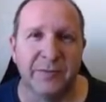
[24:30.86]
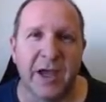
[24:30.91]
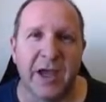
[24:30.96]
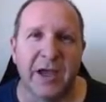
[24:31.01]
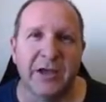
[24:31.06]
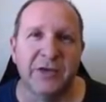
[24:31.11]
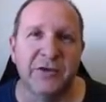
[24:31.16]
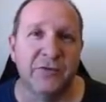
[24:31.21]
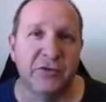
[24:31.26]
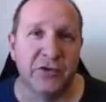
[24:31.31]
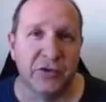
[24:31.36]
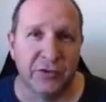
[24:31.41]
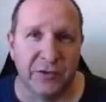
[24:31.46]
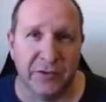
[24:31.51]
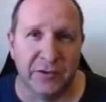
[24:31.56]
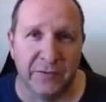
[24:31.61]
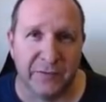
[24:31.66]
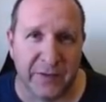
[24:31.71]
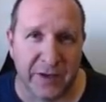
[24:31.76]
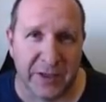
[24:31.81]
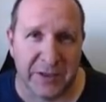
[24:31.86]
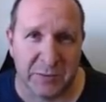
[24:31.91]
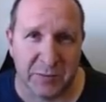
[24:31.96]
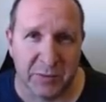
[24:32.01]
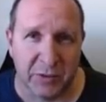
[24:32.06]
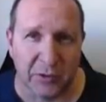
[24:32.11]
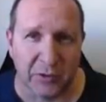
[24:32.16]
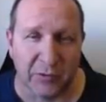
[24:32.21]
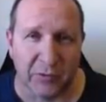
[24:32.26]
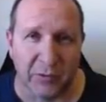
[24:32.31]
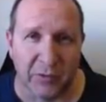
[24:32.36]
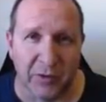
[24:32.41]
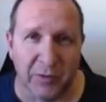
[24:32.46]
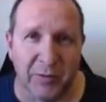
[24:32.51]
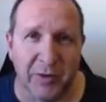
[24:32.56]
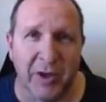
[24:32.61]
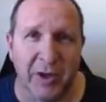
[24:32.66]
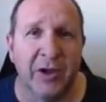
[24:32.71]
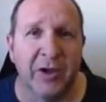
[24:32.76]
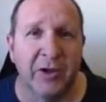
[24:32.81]
and you've joined the Facebook
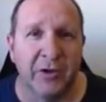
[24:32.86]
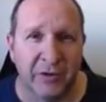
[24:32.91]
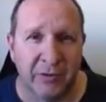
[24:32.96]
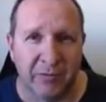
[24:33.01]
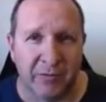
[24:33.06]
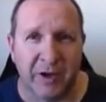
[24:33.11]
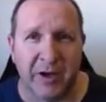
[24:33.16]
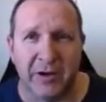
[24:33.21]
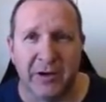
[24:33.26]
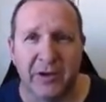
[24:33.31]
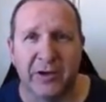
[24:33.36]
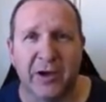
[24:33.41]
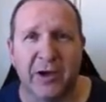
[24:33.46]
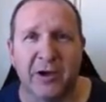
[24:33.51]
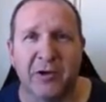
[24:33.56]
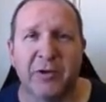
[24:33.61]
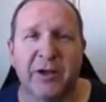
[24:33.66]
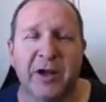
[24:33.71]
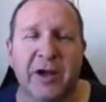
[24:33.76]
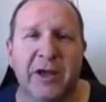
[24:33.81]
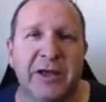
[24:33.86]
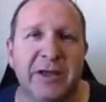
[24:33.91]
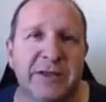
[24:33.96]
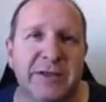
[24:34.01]
group, you're ready to go. We're going to get